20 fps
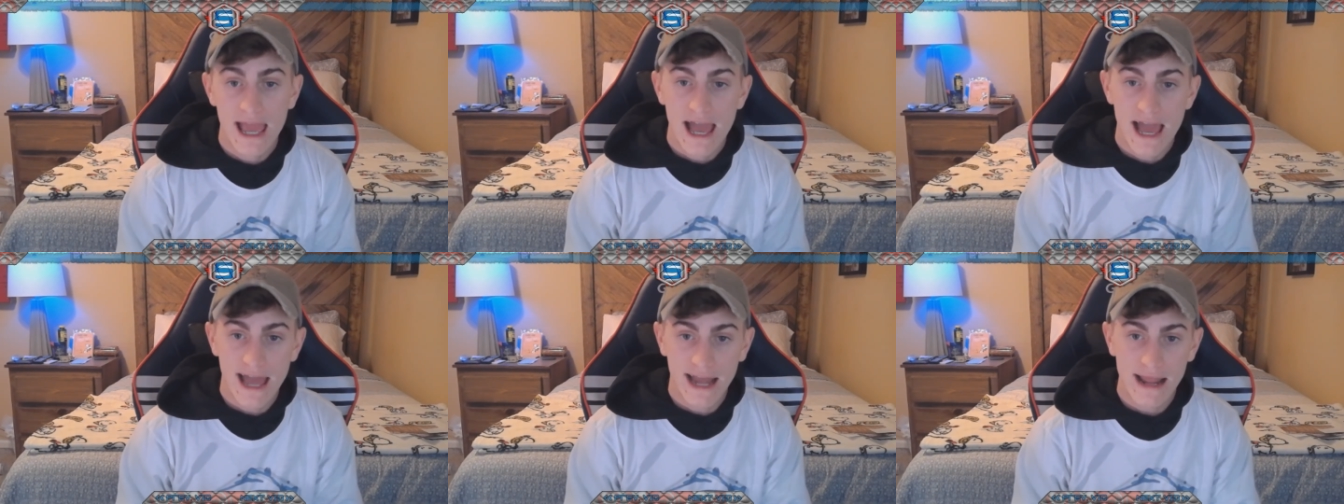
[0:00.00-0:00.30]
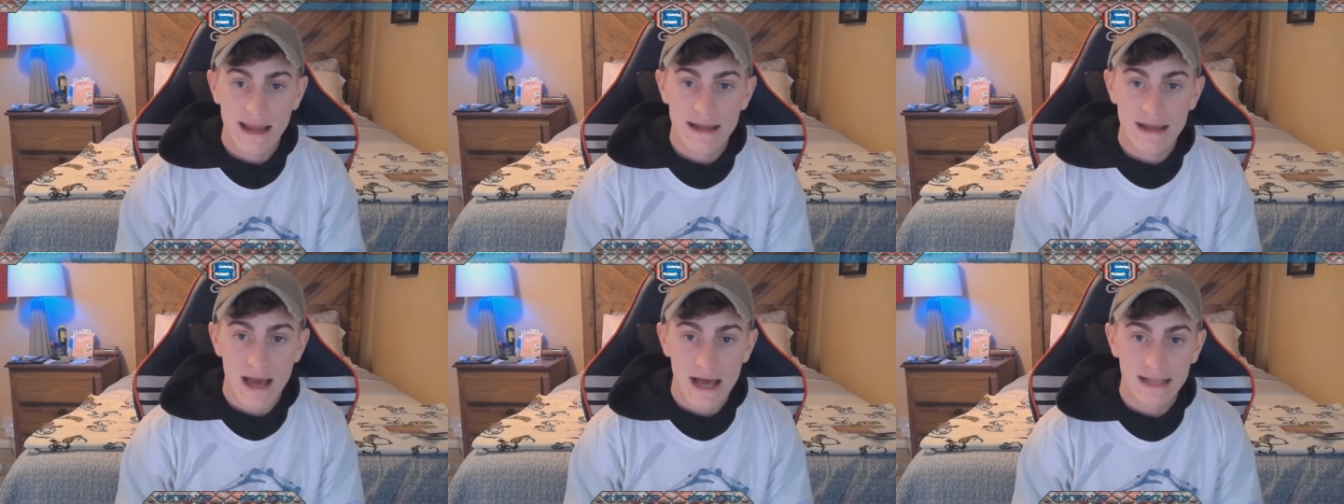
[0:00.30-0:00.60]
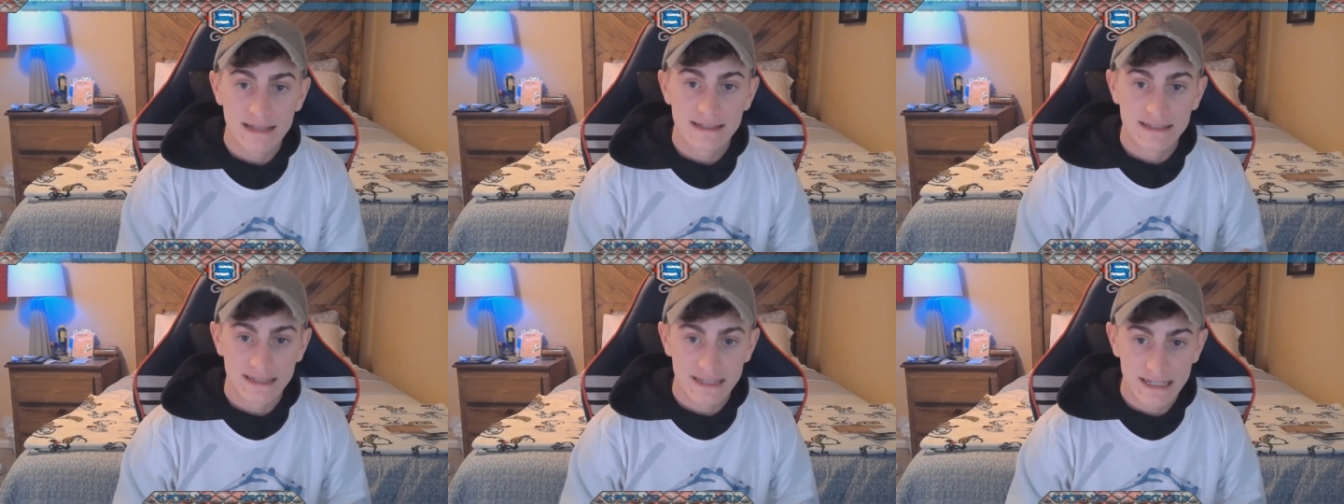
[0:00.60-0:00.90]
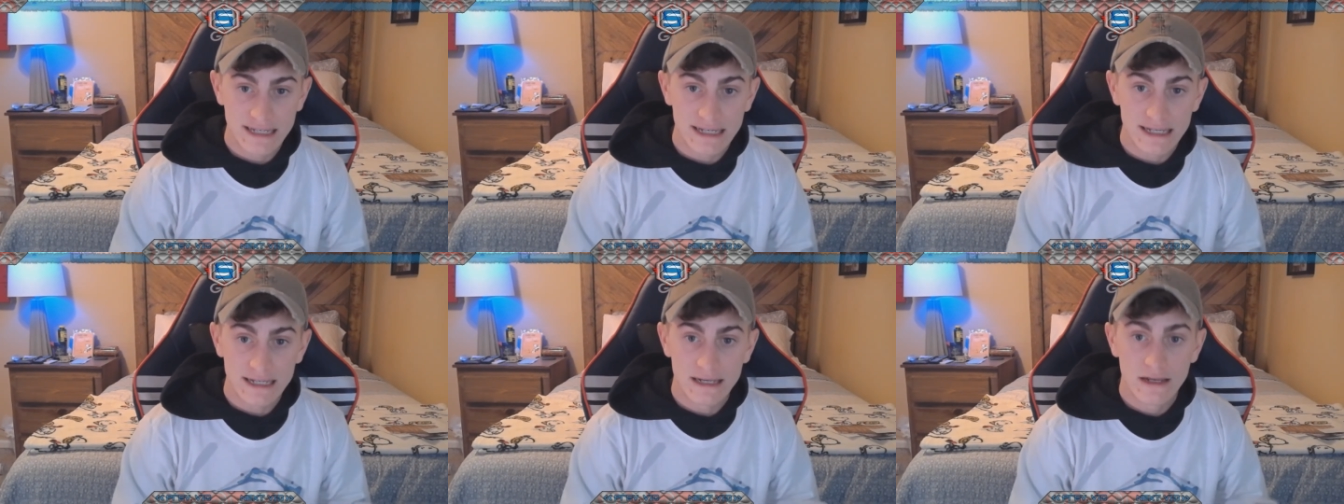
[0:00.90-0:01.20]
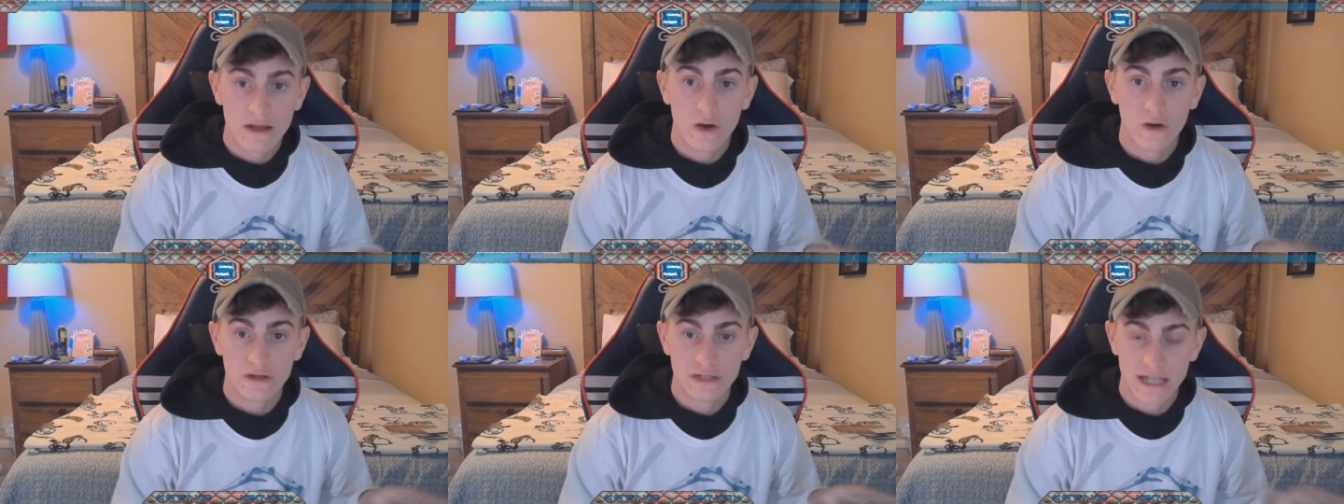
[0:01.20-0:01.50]
had I not
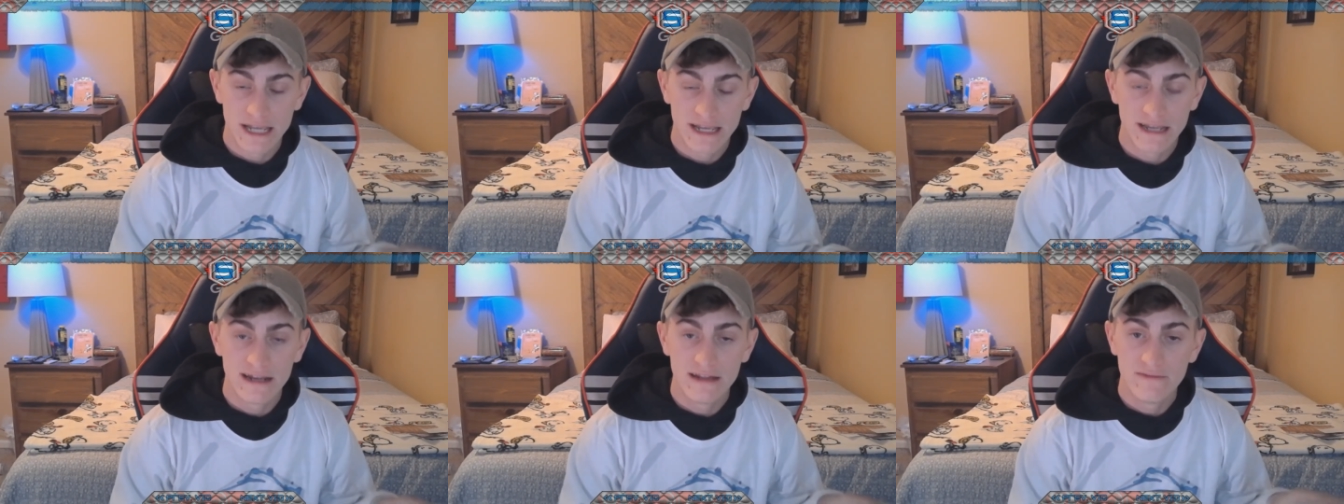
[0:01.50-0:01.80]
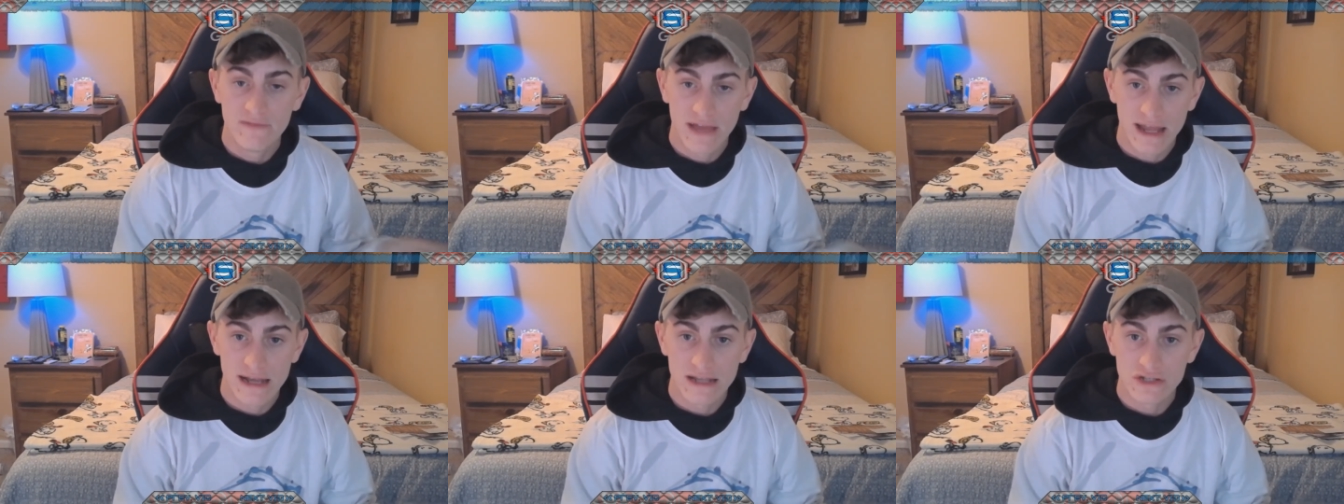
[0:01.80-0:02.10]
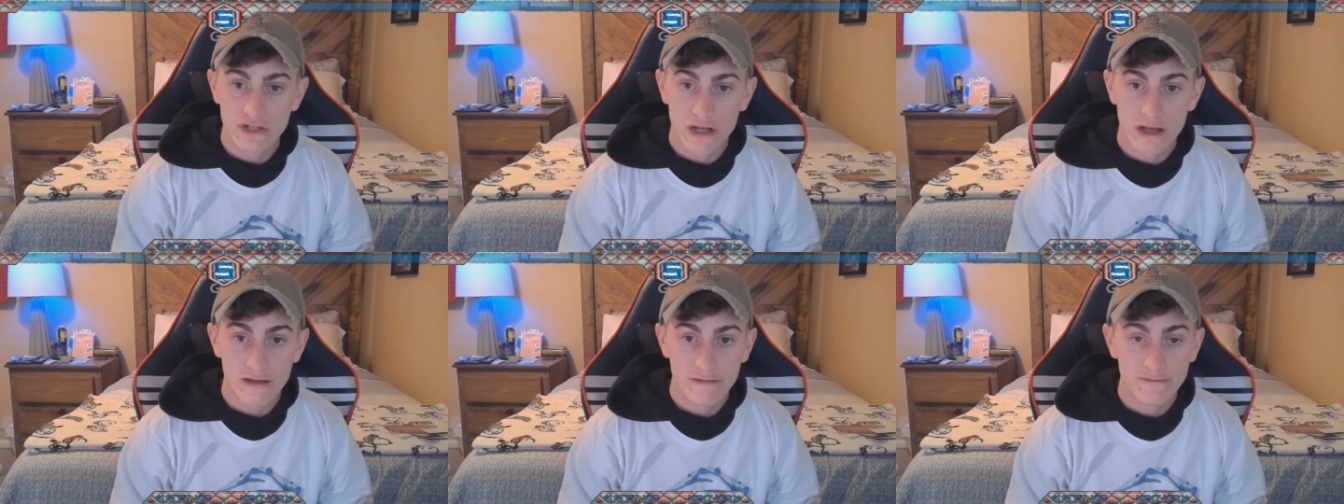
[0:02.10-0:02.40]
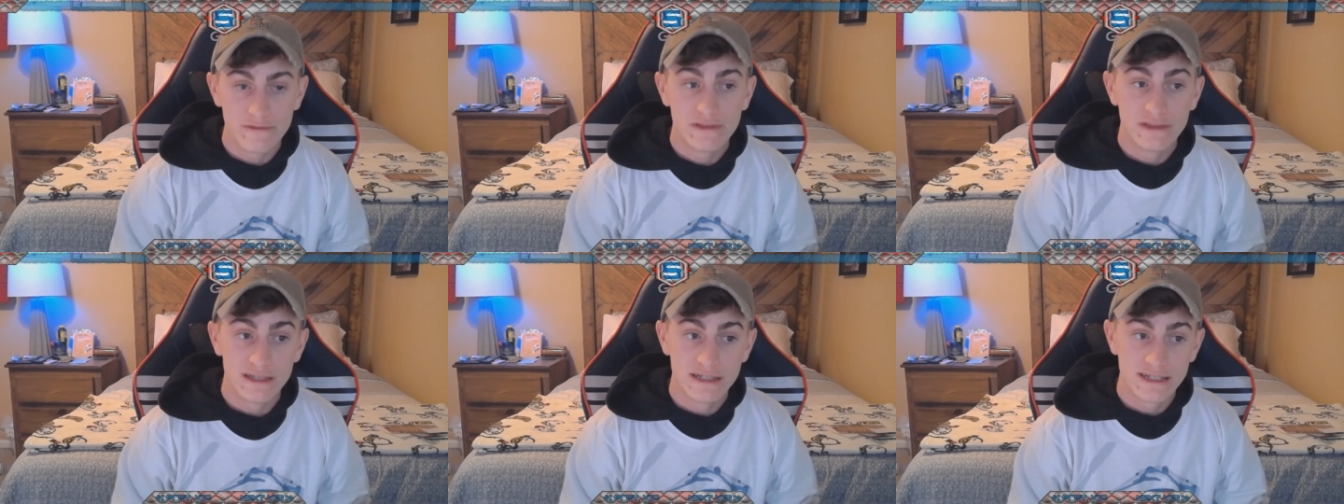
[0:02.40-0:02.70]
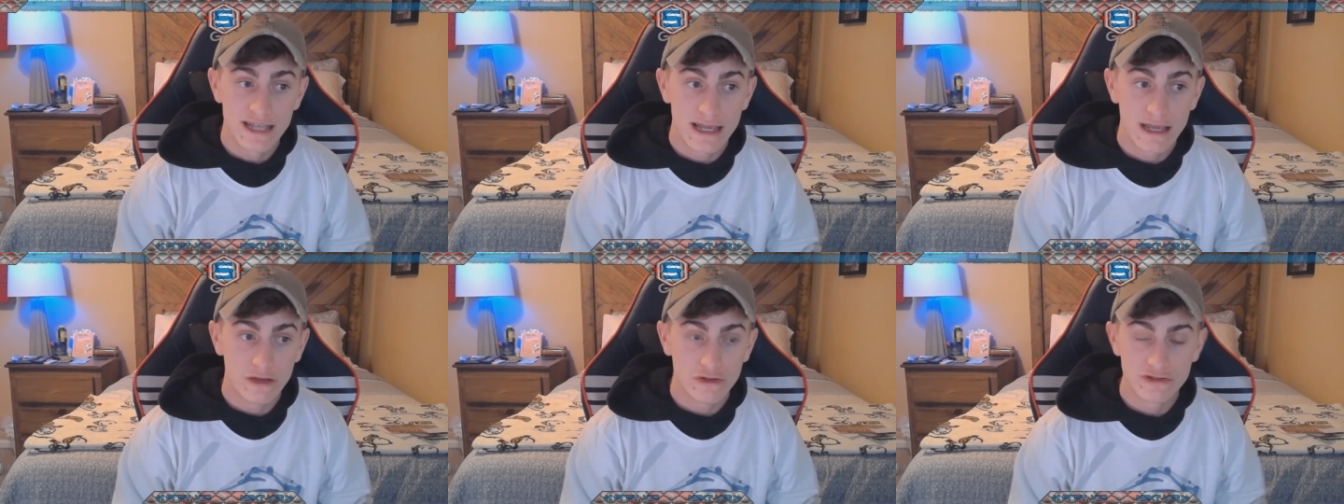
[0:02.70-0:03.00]
seen or taken advantage of the
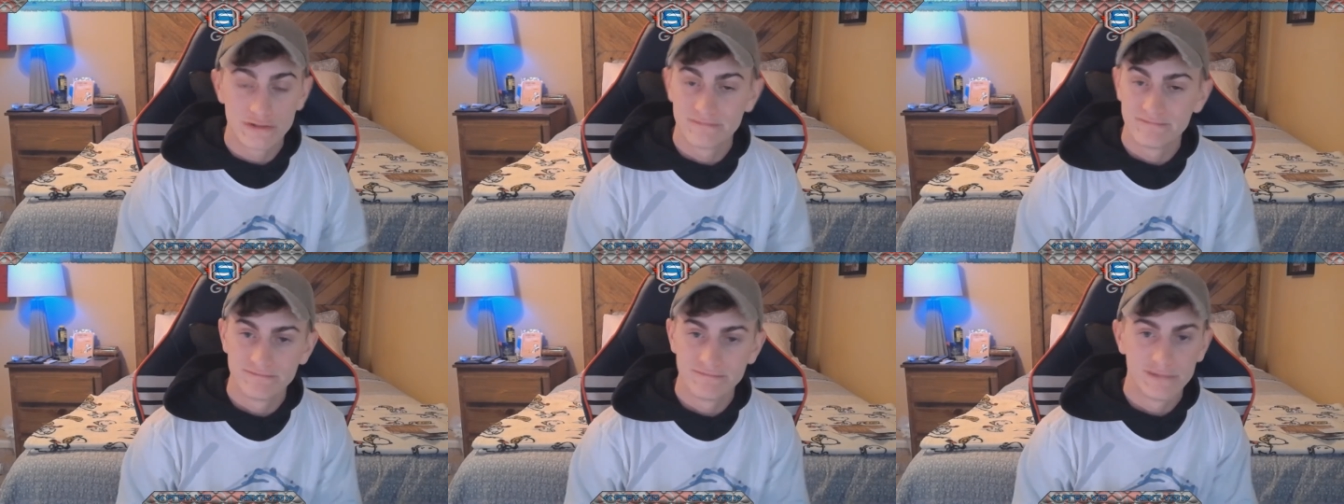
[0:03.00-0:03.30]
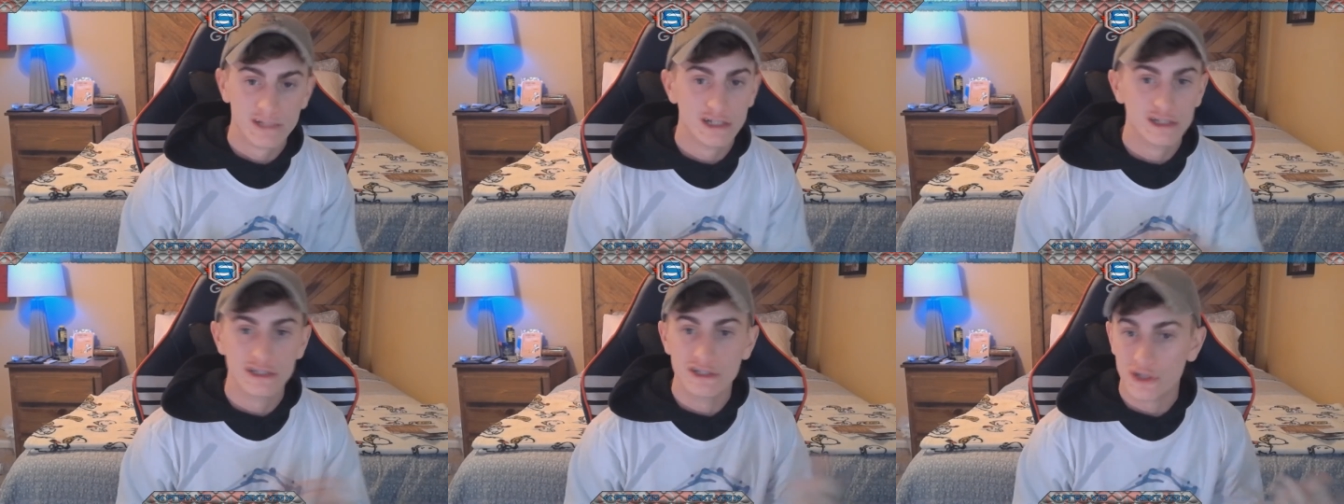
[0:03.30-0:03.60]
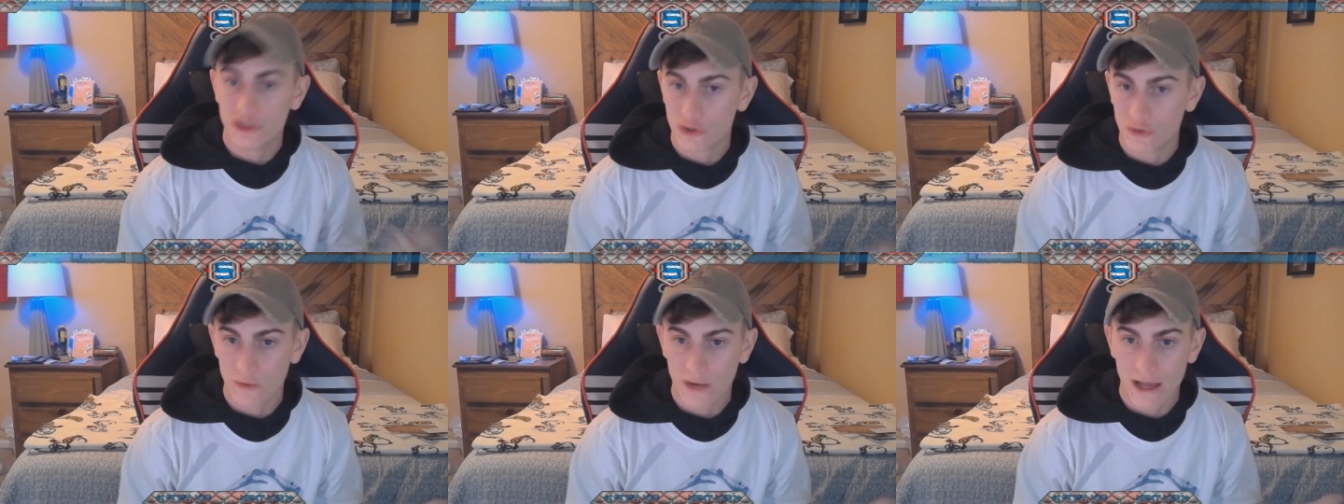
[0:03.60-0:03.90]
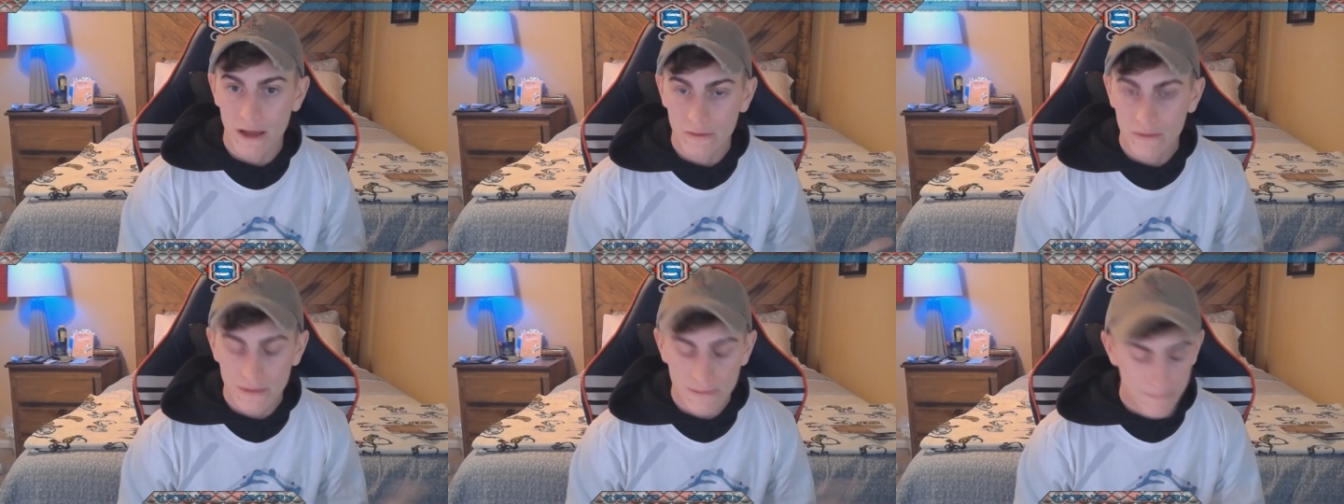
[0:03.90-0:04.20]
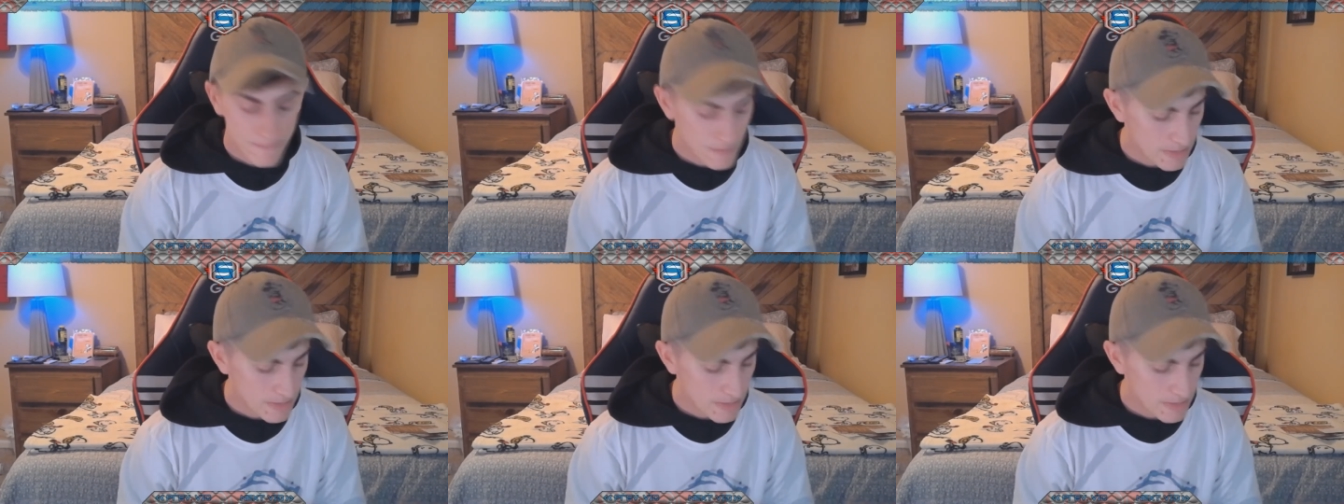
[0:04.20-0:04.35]
sales. Look around.